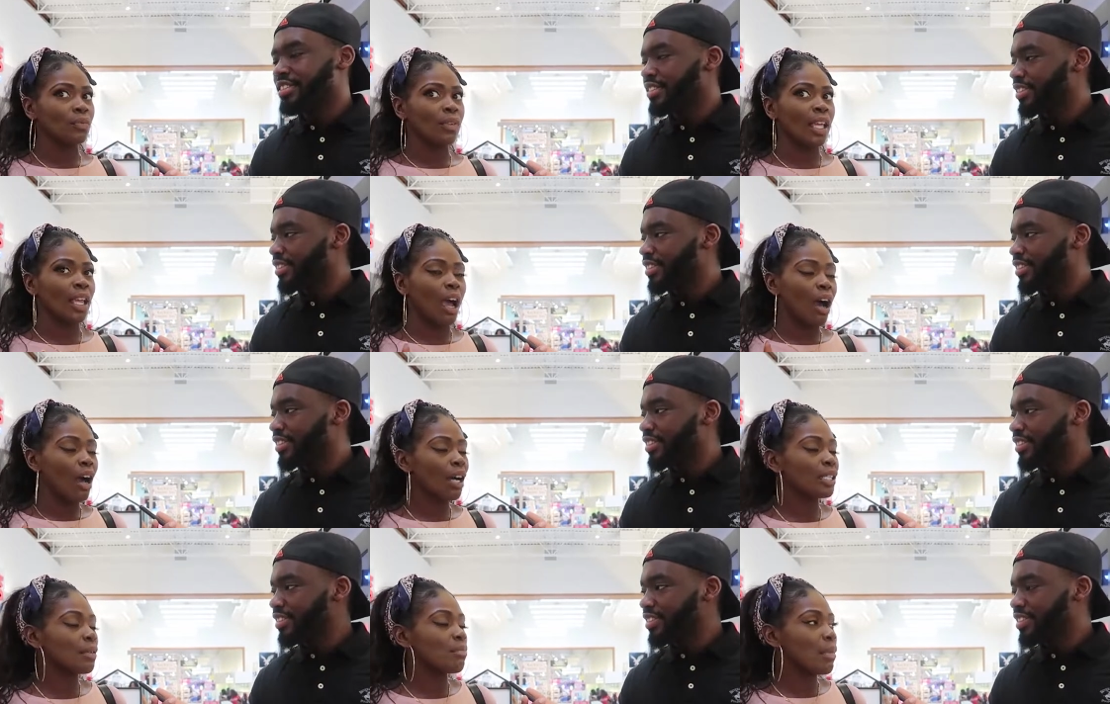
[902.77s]
Speaker 1: they
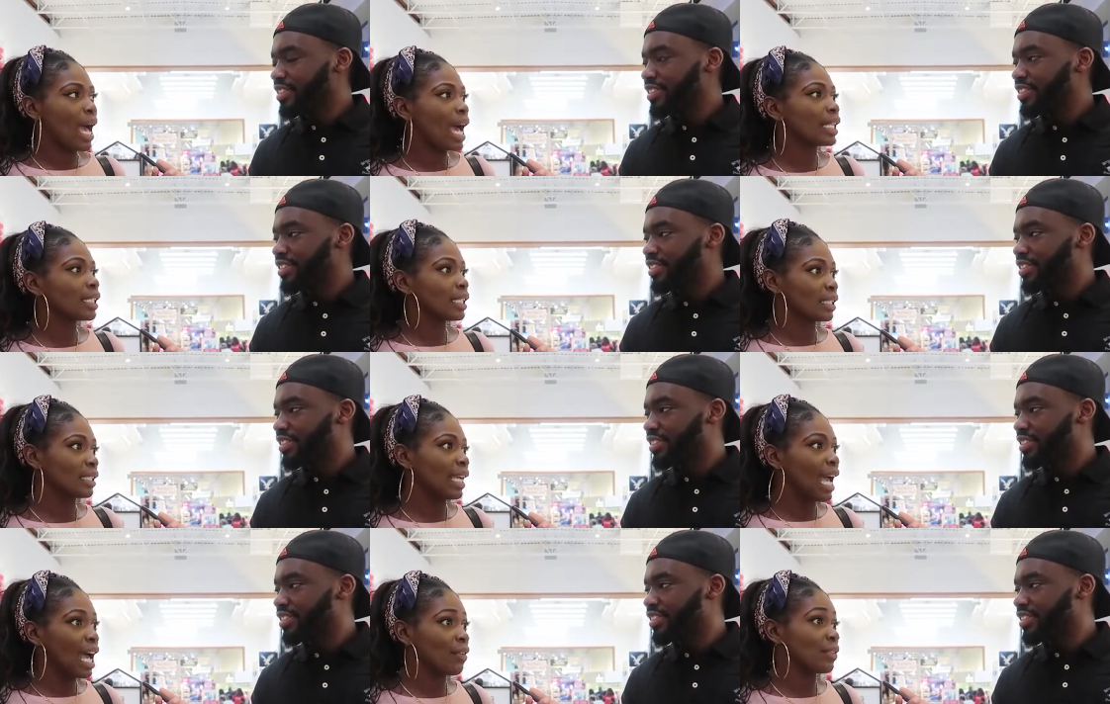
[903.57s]

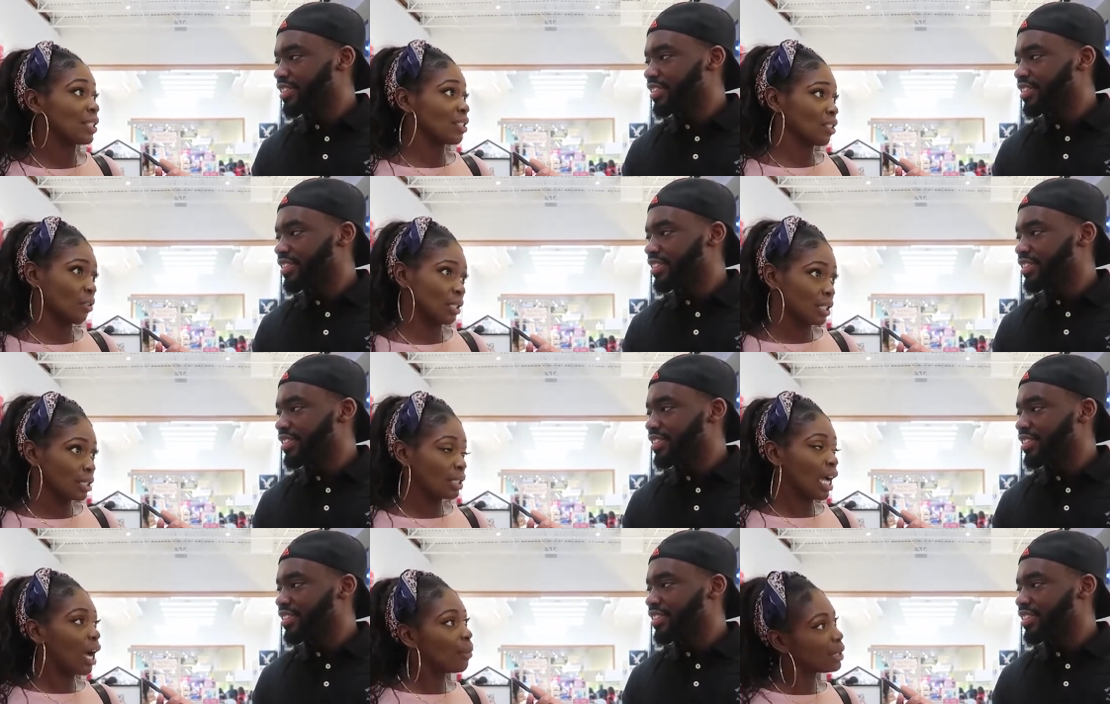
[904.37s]
automatically have a
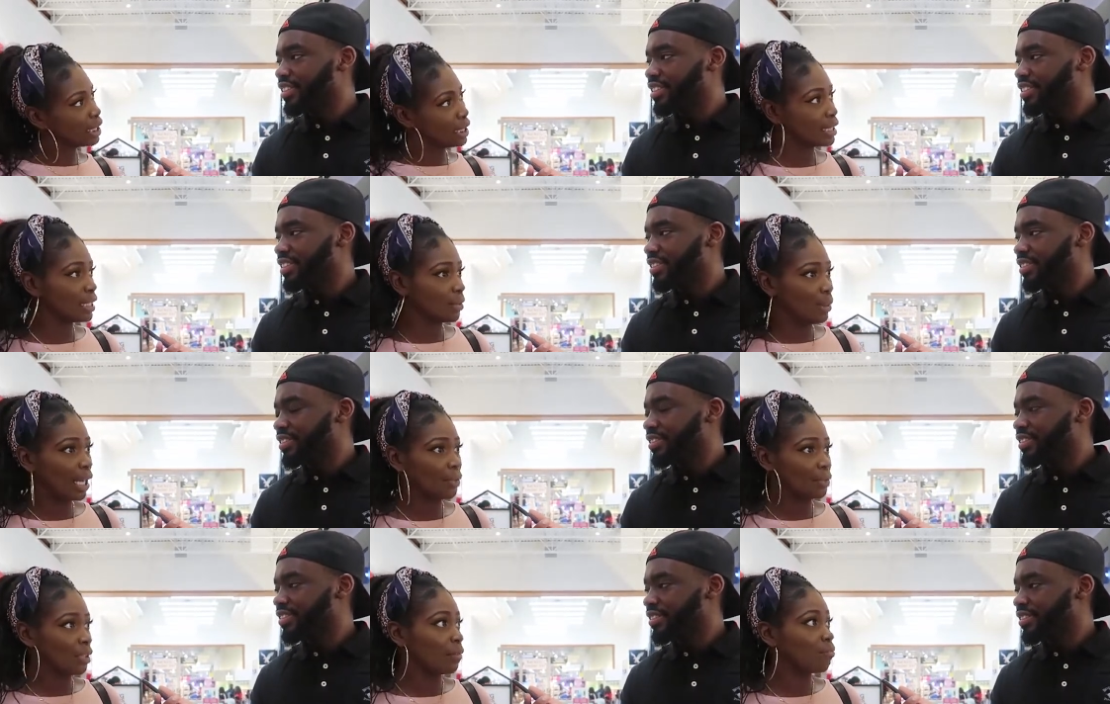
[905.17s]
certain dominance
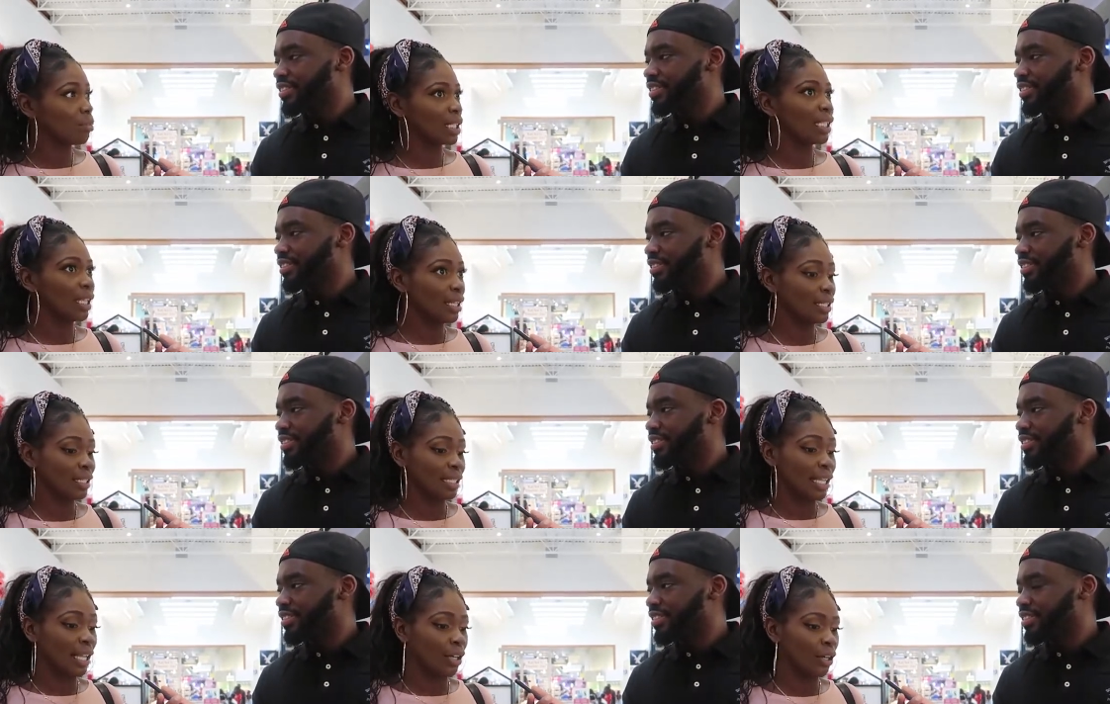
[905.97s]
about them
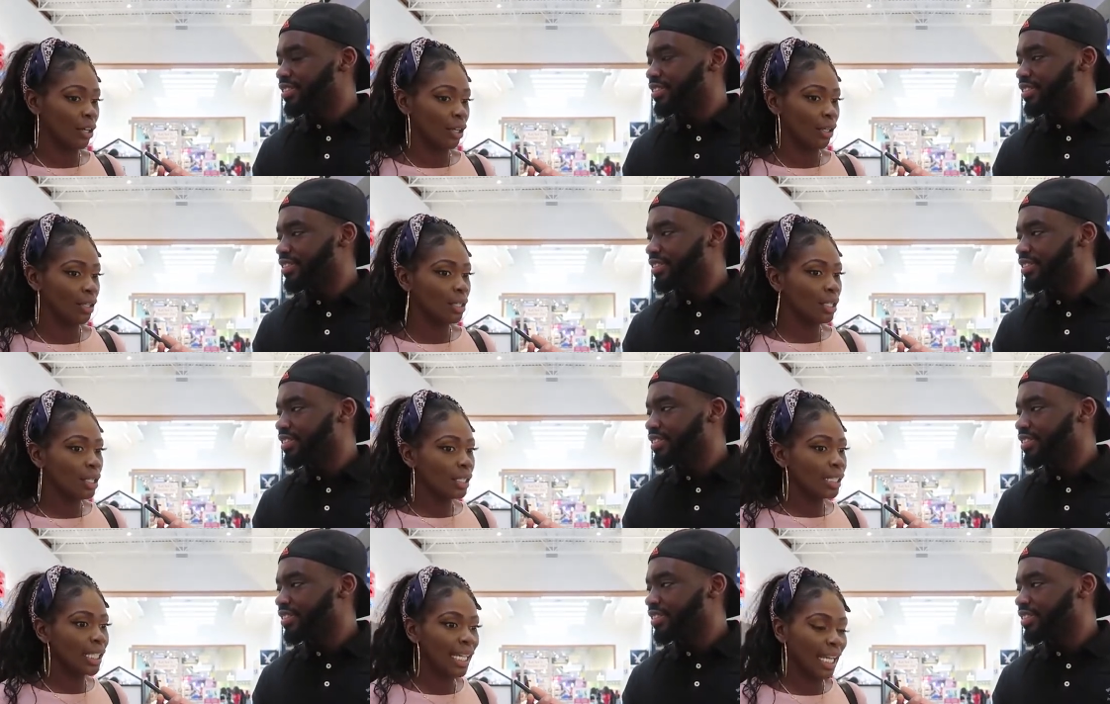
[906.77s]
because they are
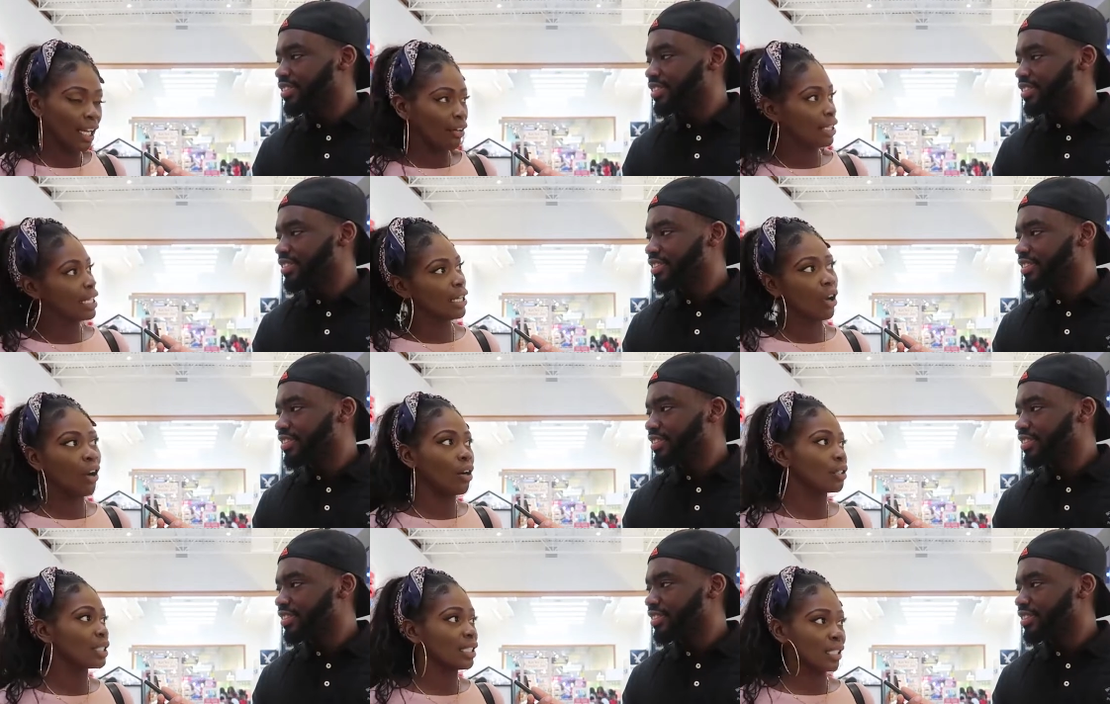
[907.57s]
carrying
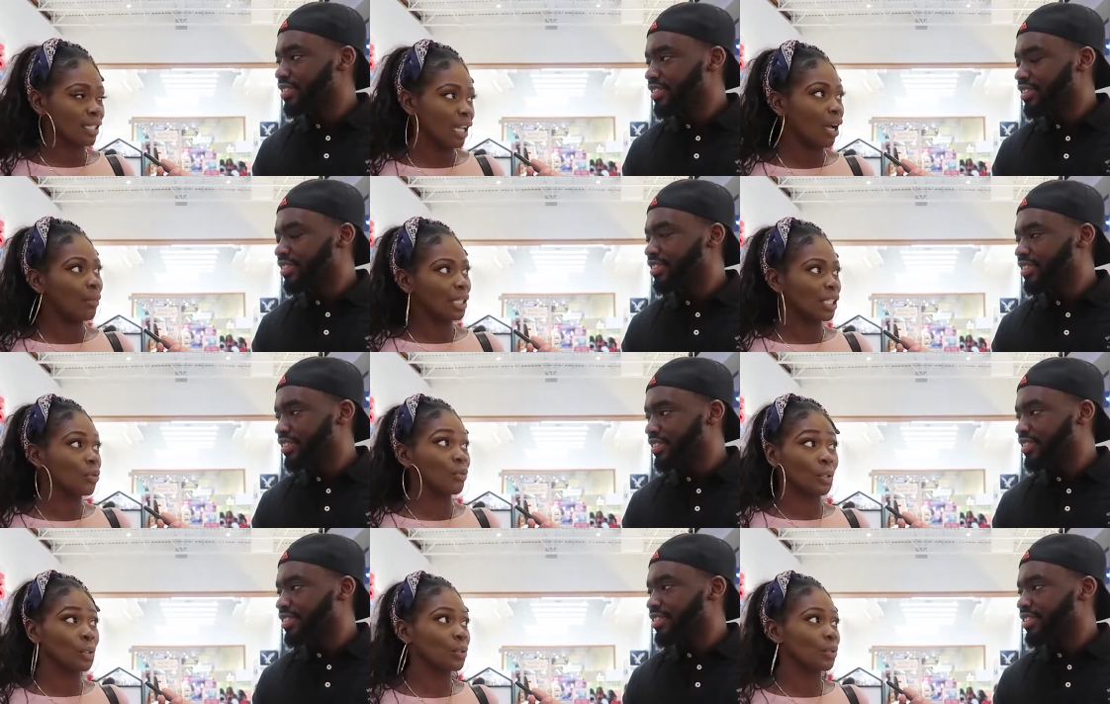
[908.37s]
all these
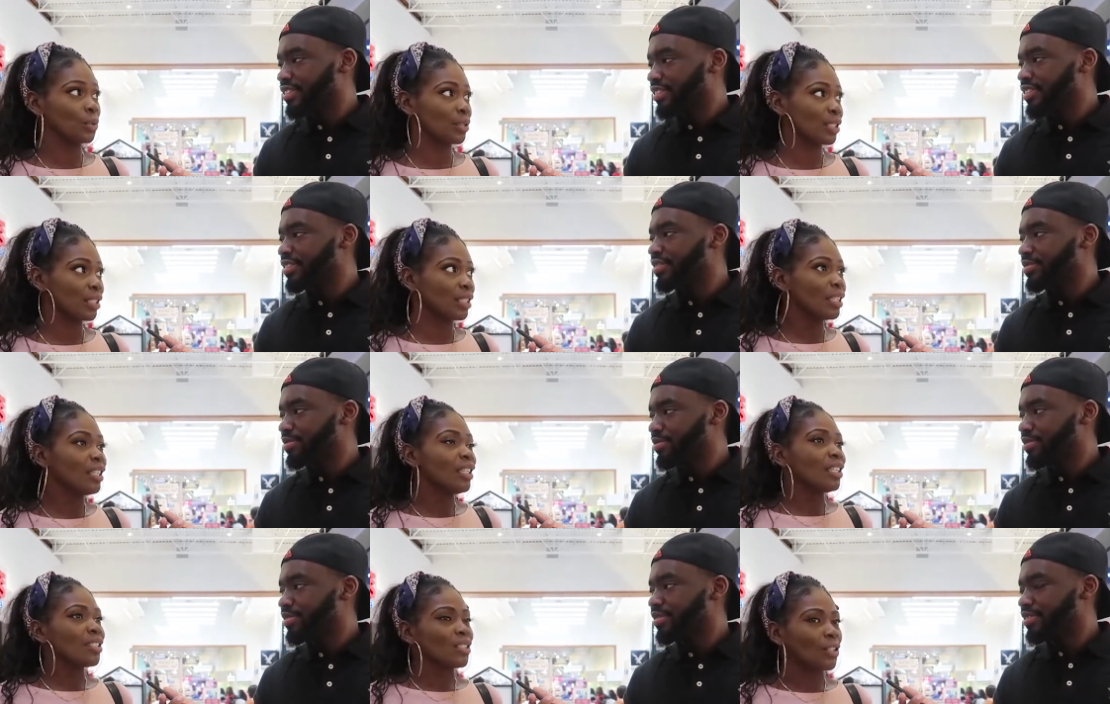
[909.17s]
dominant roles.
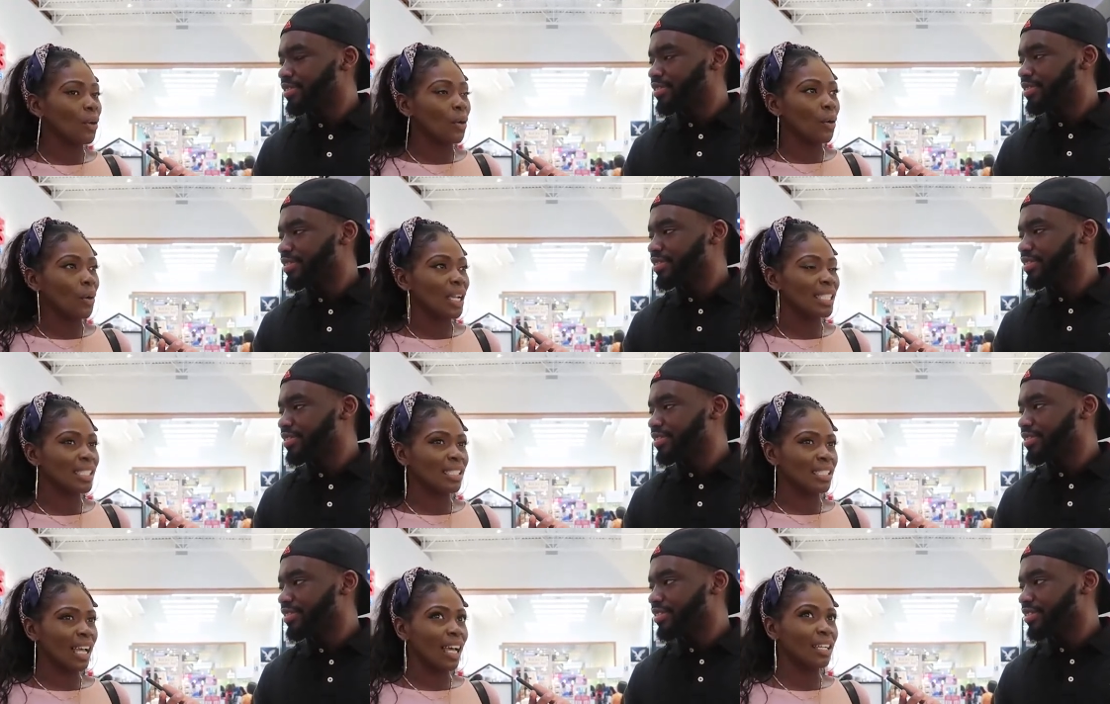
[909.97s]
So
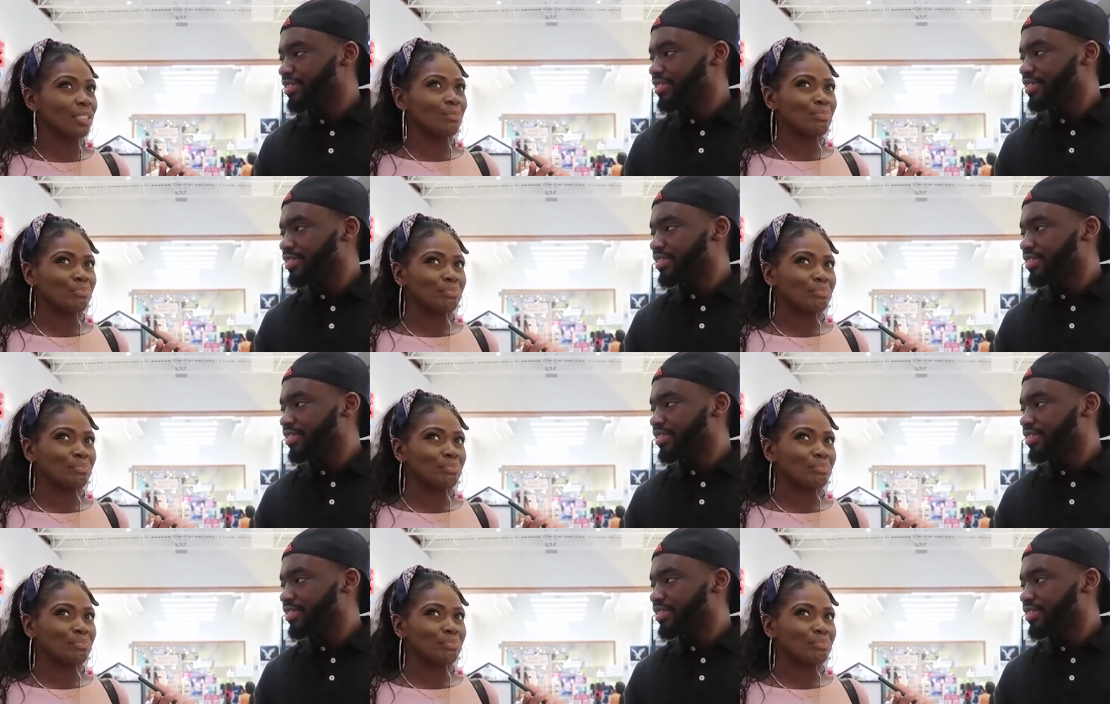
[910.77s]
it's not,